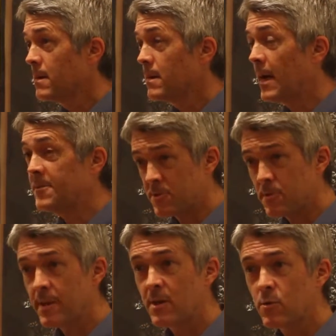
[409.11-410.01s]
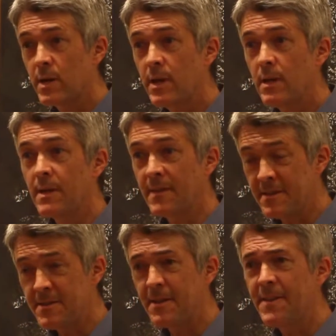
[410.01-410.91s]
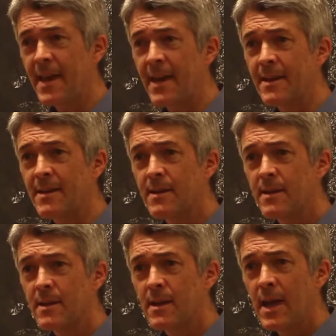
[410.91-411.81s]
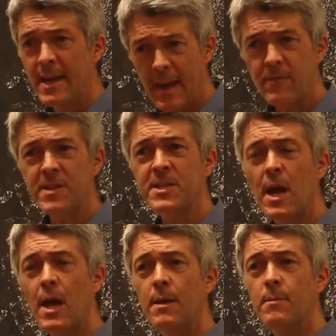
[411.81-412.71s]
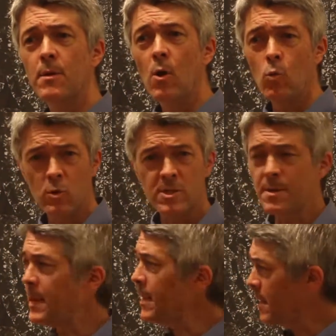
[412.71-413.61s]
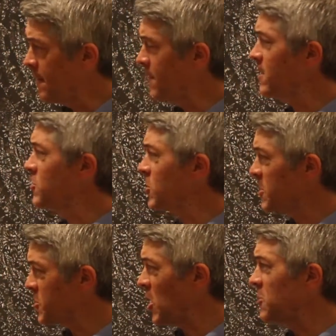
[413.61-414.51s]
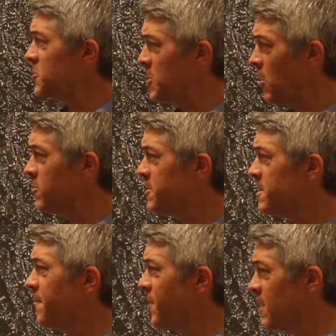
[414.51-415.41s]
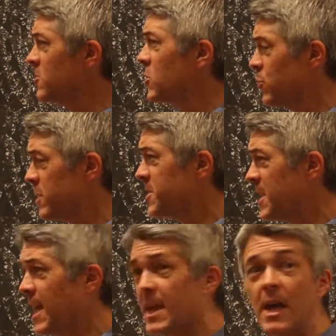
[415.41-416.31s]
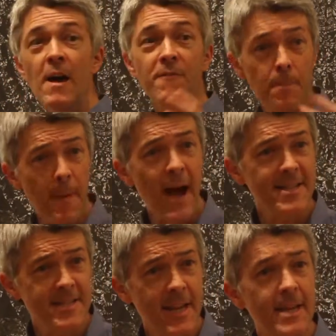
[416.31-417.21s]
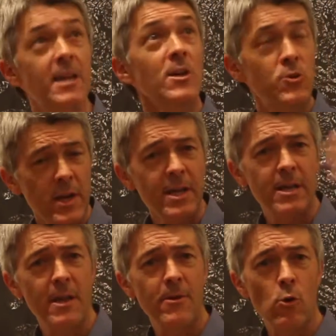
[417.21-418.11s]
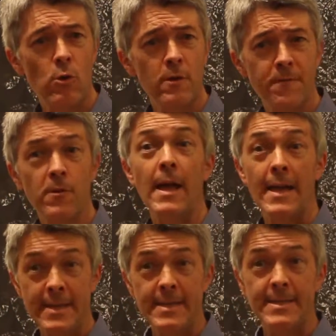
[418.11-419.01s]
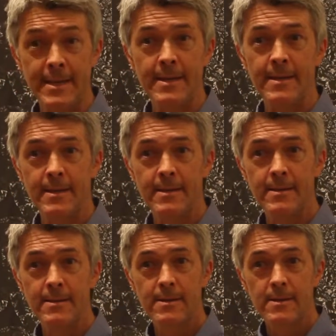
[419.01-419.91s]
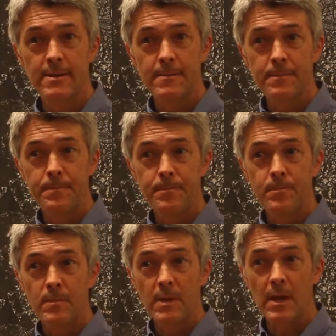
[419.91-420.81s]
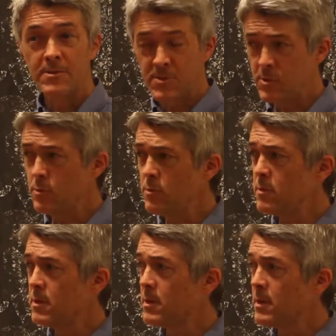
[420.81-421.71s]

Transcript: And so they agreed, and they did that. And every time Warzameg and a villager exchanged toasts, the villager would say, "For my sake, drink another hornful," and he did. And soon